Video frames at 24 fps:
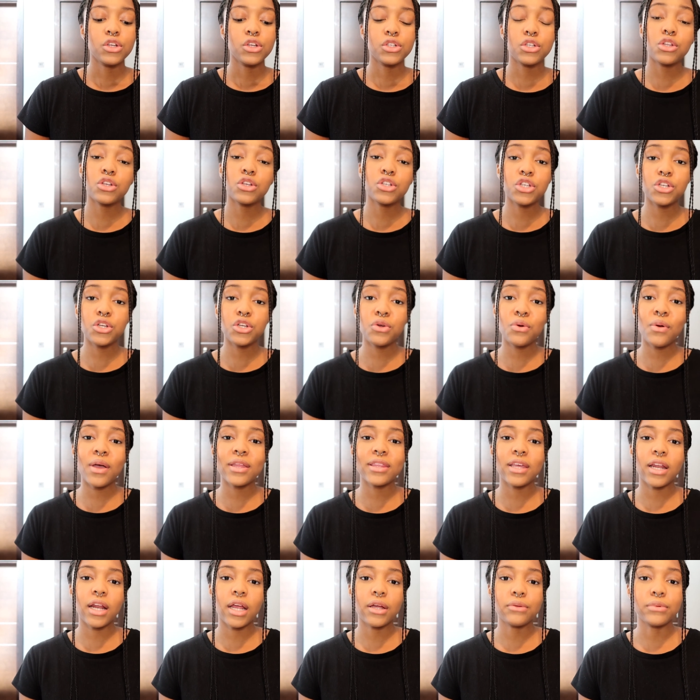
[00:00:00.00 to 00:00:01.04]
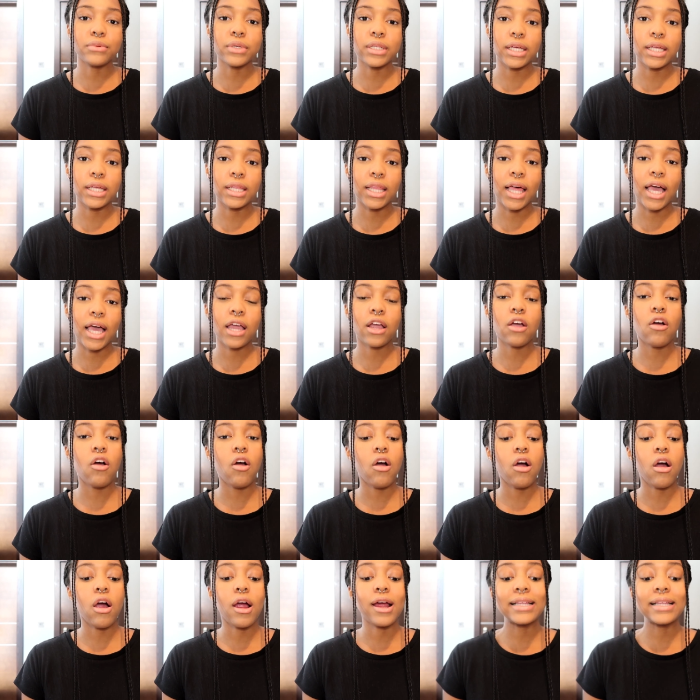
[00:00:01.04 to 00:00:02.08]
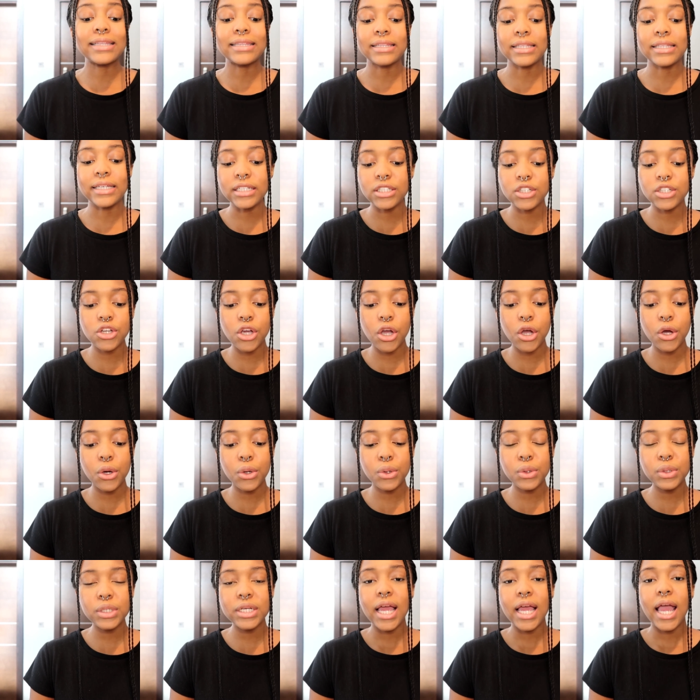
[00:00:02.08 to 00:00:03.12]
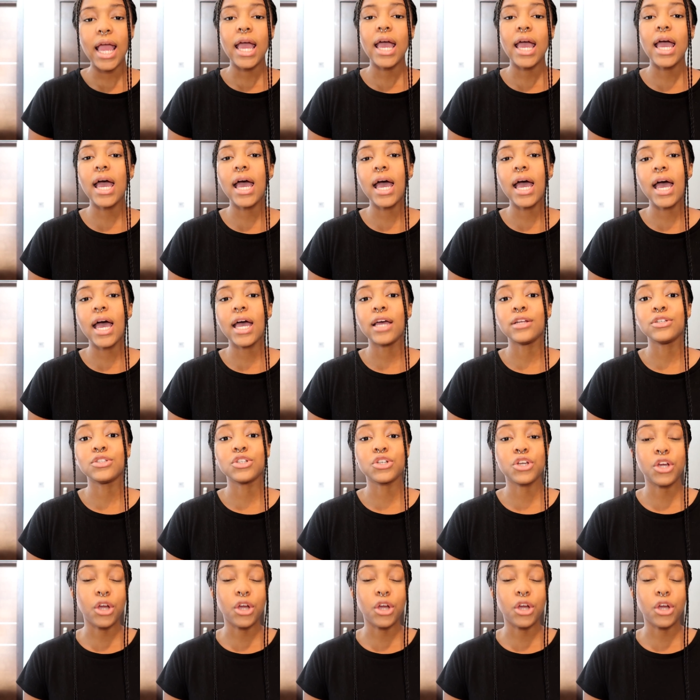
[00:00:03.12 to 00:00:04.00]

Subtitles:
So the two that I really like are LeetCode and